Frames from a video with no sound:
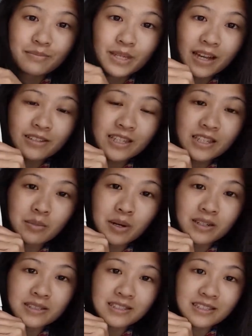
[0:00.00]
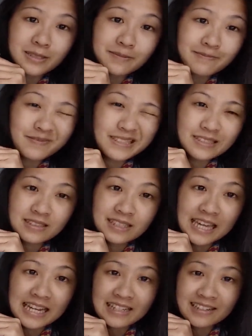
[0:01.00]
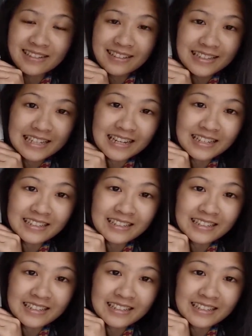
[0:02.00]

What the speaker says: be outside the boxes. Get it. But